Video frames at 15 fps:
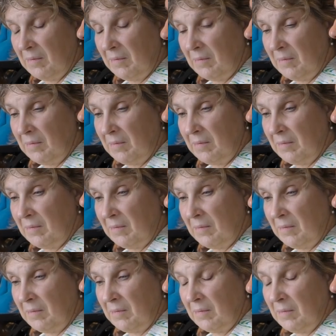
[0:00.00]

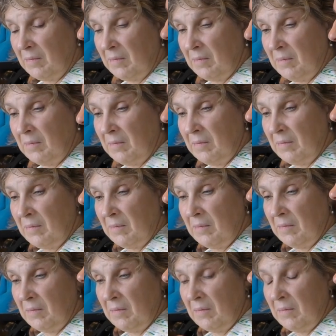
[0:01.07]

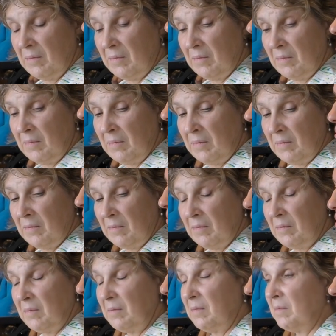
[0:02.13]

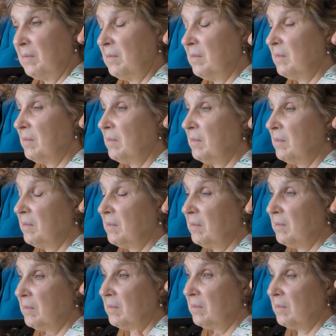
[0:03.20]
(silent)